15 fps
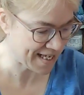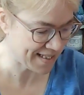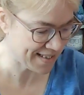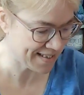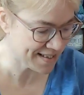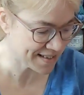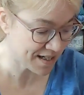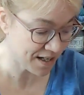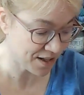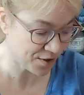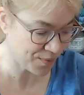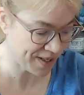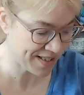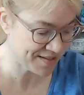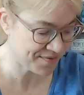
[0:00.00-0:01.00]
this
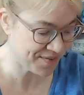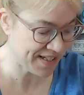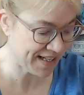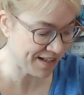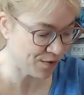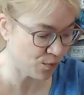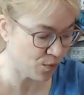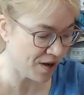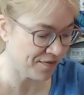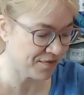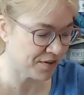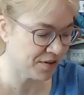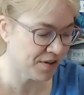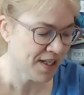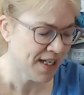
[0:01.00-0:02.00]
colorway is vanilla
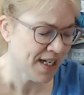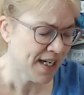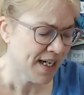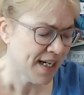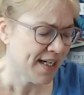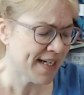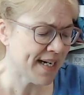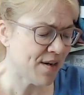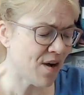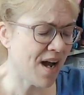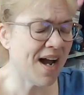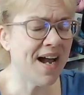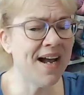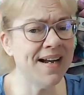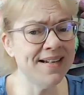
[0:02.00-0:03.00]
waffle. Now
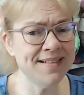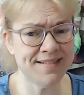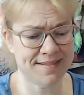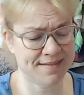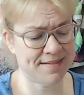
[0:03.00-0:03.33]
I,